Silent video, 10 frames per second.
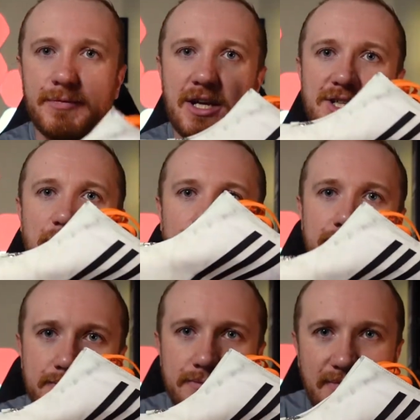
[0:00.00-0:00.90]
So
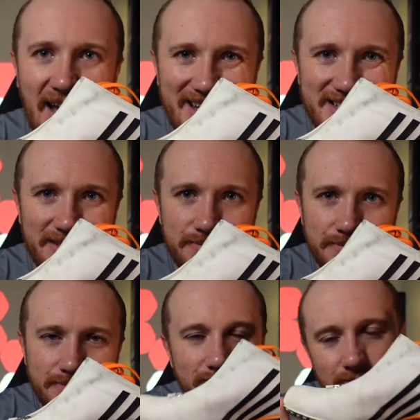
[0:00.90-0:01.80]
that
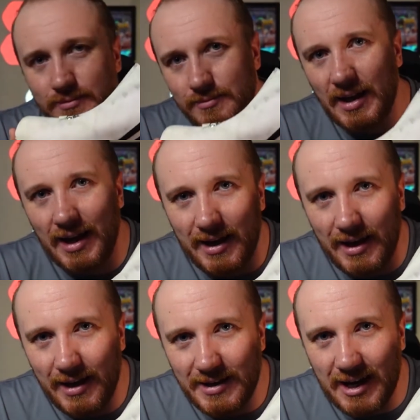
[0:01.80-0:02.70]

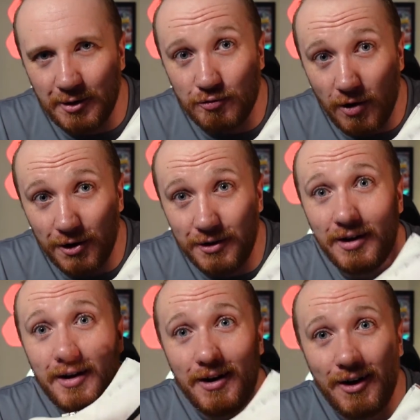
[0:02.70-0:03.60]
is how you run
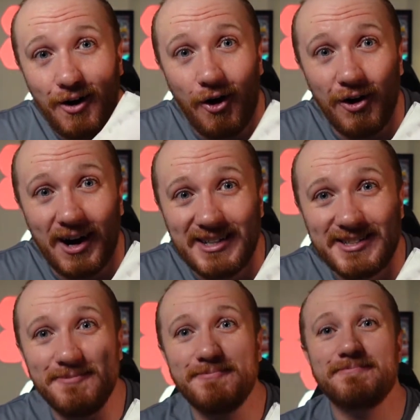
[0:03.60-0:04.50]
on ice.